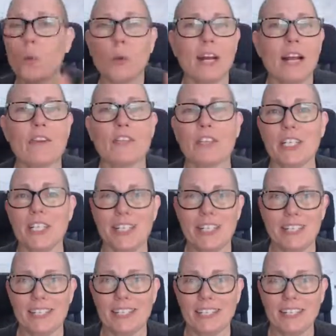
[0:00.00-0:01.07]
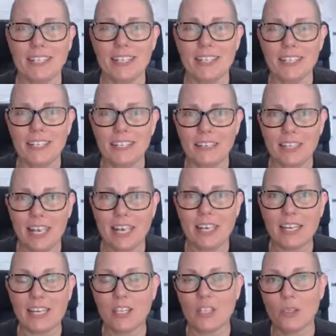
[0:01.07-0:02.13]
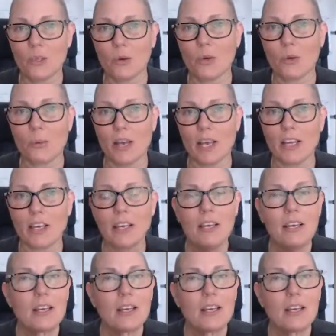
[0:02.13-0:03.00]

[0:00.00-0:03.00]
whatever it is that is getting in your way,